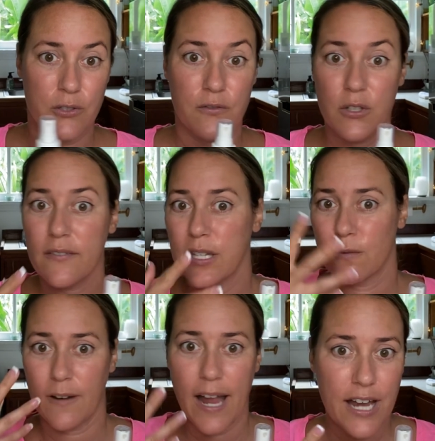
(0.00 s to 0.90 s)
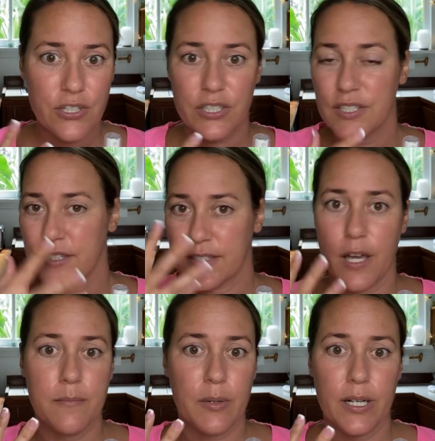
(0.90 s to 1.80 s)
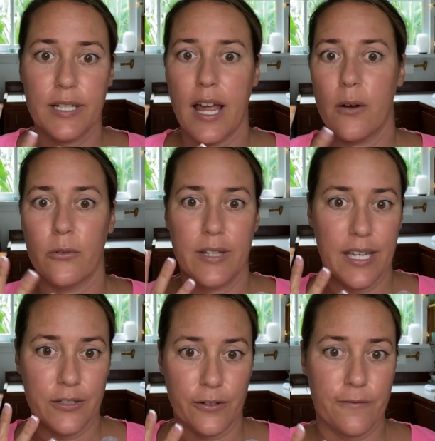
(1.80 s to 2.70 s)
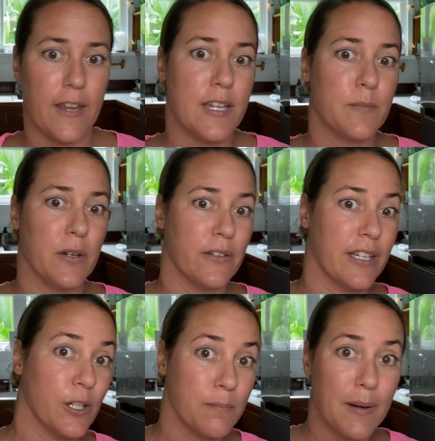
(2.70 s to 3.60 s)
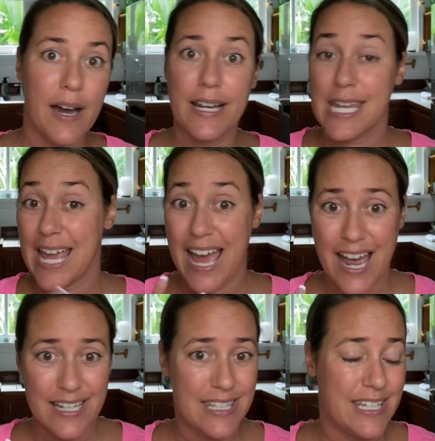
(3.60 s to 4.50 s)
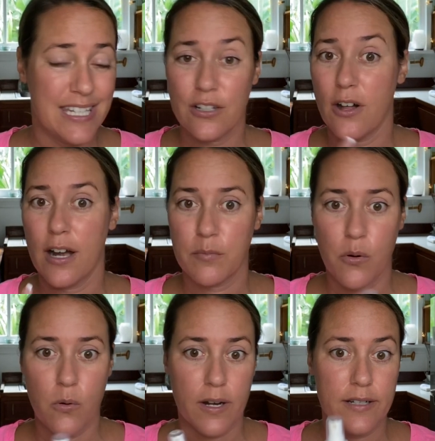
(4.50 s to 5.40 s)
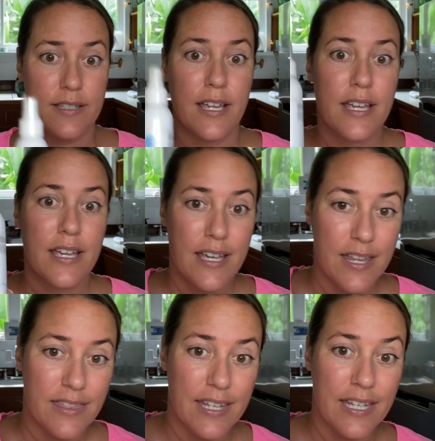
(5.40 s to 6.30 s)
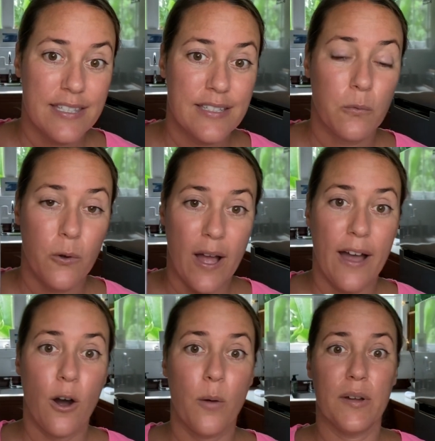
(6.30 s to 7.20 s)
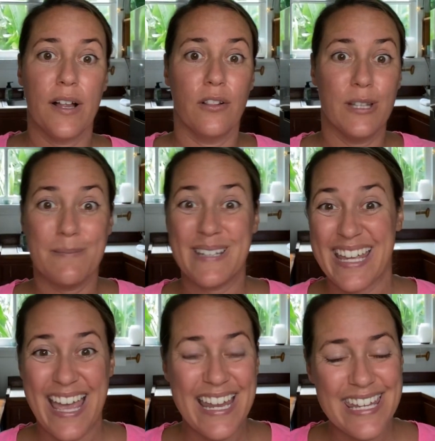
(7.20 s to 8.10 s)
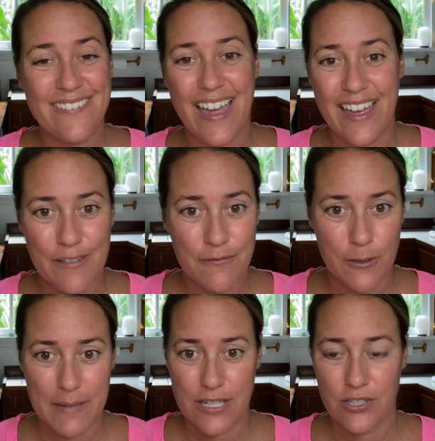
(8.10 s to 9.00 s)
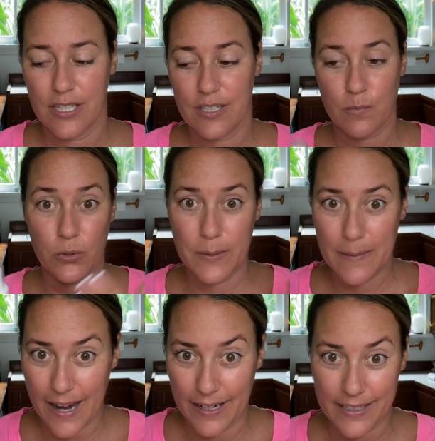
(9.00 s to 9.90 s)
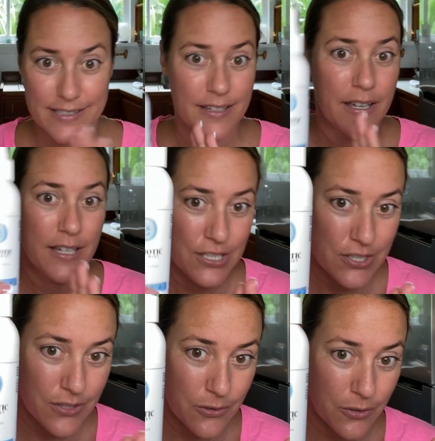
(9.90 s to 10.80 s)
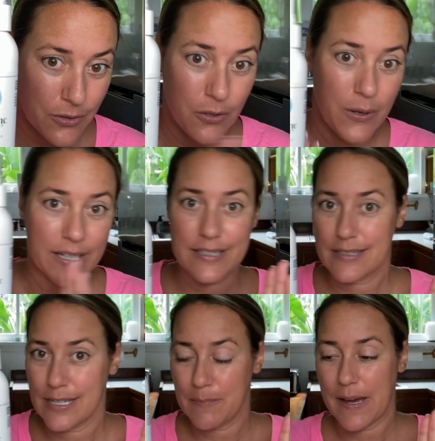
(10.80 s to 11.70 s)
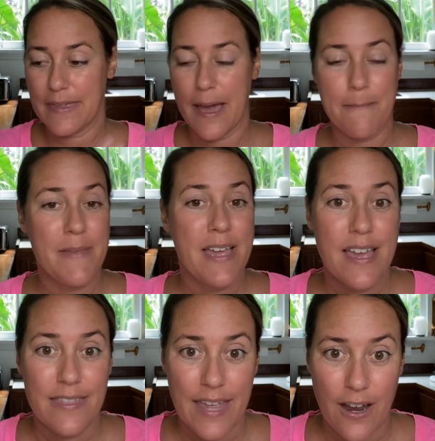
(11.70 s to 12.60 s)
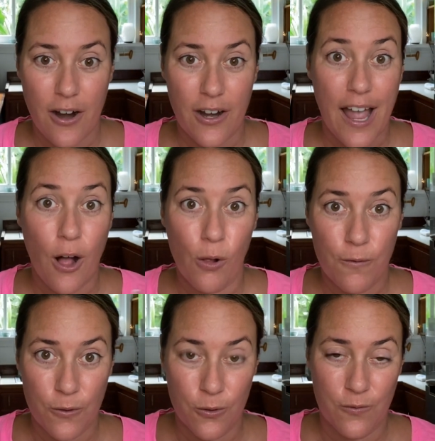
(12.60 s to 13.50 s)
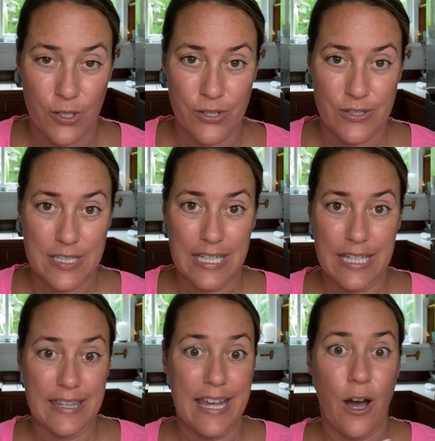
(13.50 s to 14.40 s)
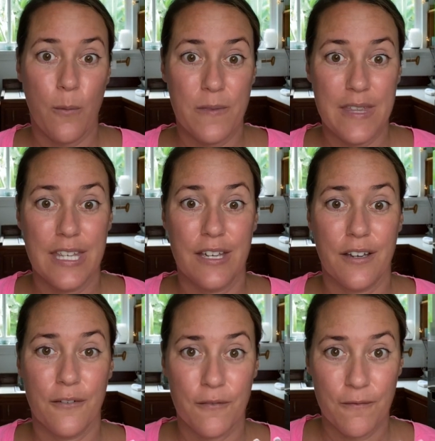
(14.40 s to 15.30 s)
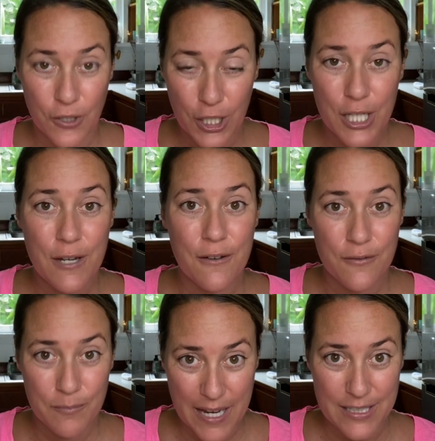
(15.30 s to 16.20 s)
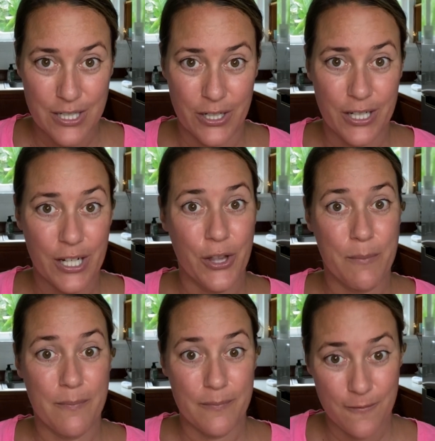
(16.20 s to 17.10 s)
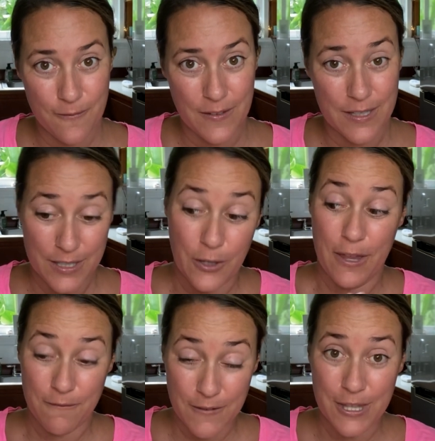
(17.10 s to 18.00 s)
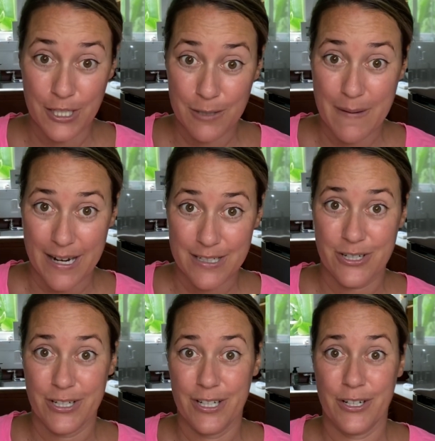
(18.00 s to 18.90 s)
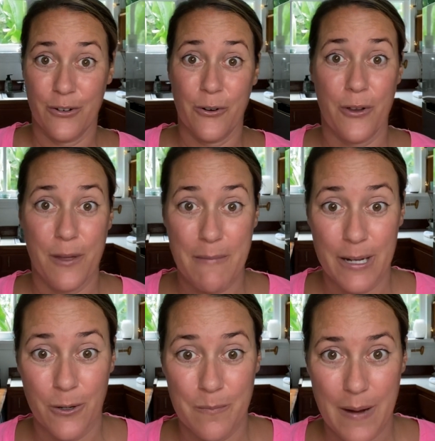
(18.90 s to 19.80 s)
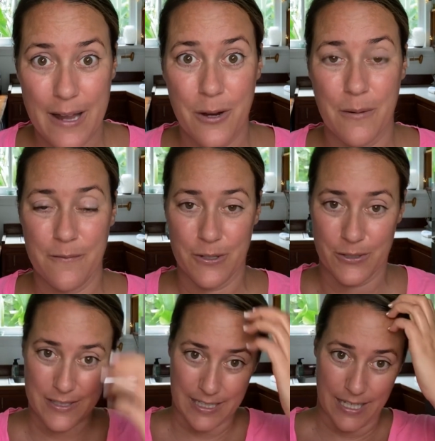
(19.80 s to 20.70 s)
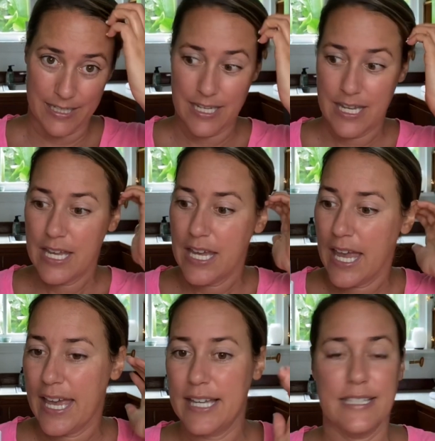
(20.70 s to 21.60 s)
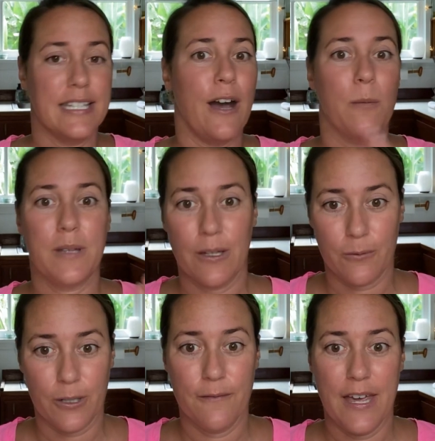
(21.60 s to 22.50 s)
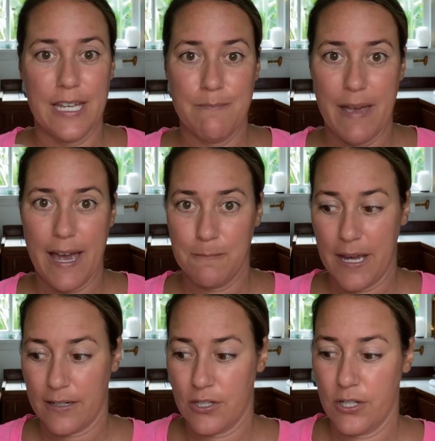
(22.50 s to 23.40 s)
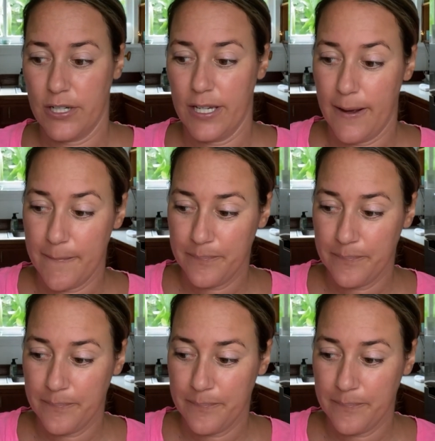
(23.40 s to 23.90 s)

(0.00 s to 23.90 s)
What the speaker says: if you have any rashes, sunburn, not only on your face, but like your body, acne, clogged pores, this will help eliminate any of that inflammation, because prebiotics, just a little quick tip on them, they are health food for your skin. They help the good bacteria, or they feed the good bacteria or the microbiome of your skin, and help get rid of any bad bacteria.